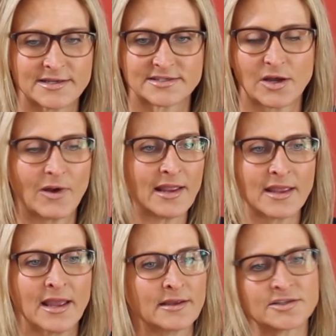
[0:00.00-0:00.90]
So
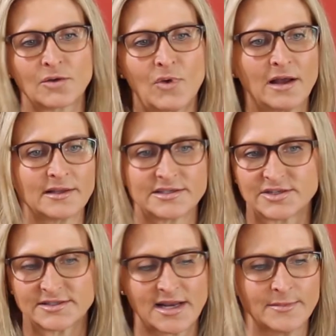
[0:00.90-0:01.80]

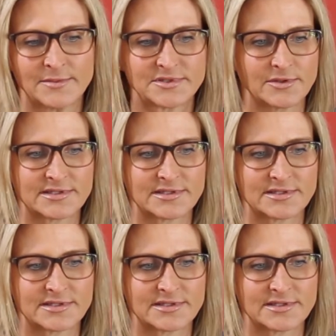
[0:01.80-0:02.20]
Wallace I'm so